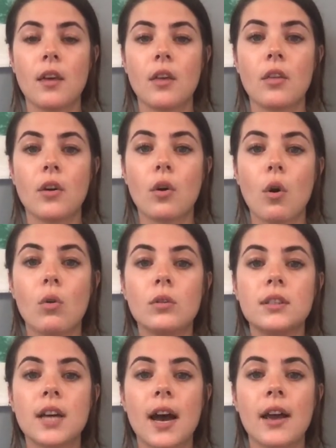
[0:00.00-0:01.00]
The cold
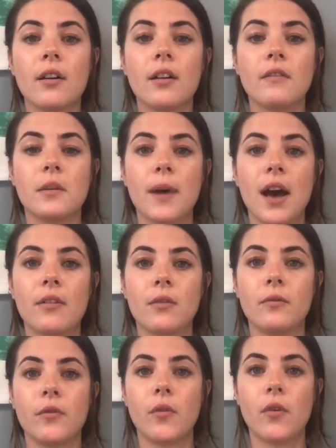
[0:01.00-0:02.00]
tile of the bathroom
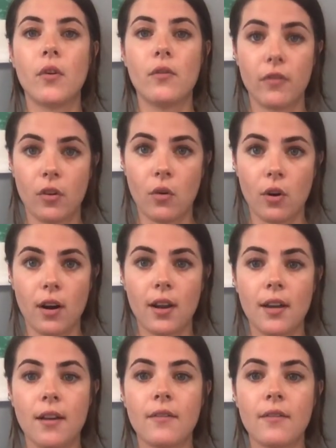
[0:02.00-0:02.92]
floor